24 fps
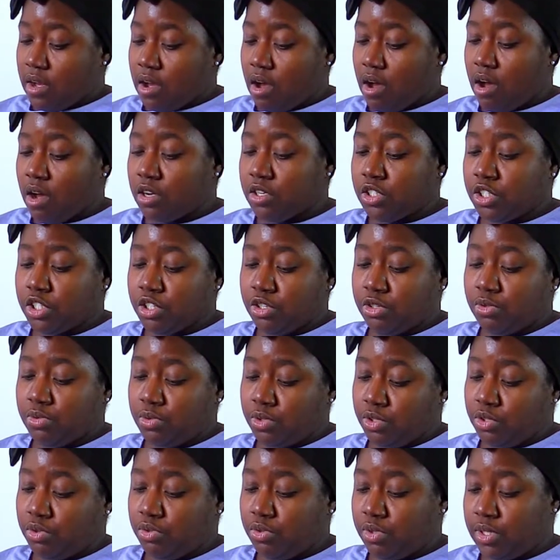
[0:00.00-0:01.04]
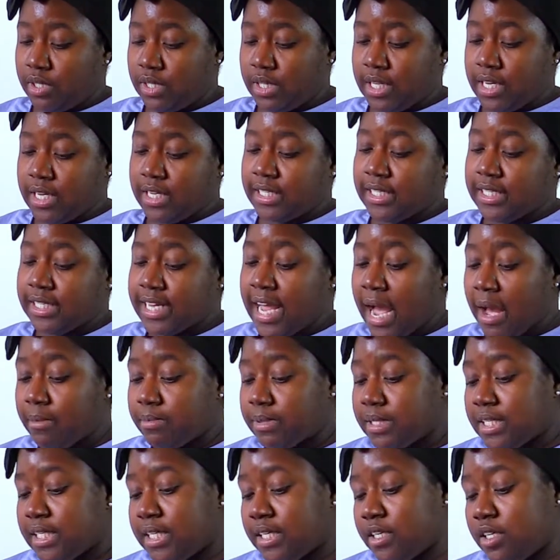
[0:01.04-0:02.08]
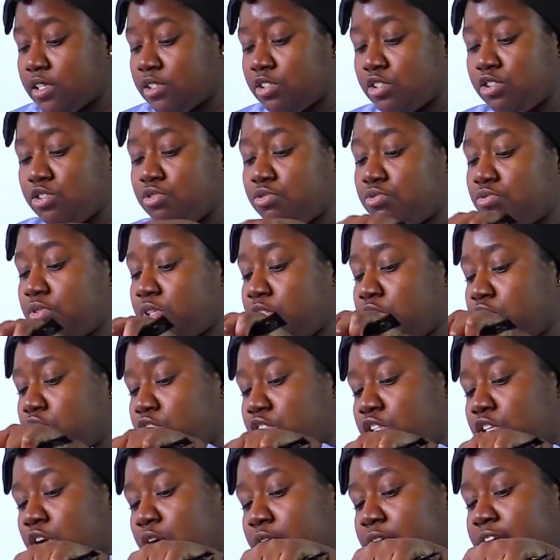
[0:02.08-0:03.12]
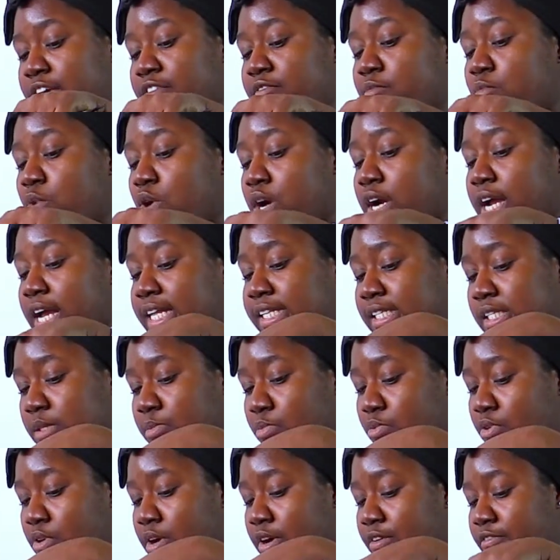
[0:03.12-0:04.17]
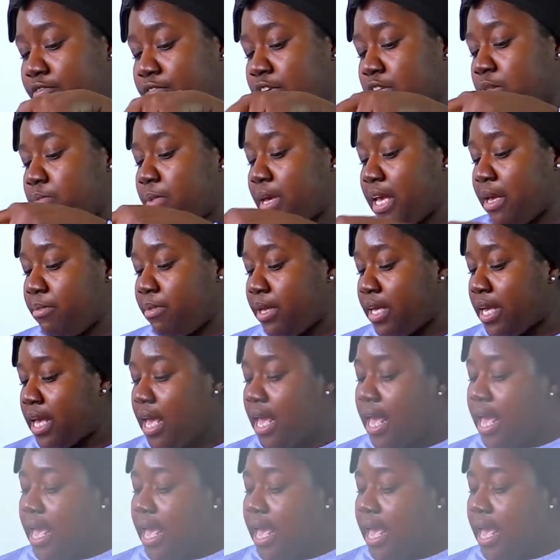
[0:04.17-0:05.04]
also use the snaps here to give more head support for the baby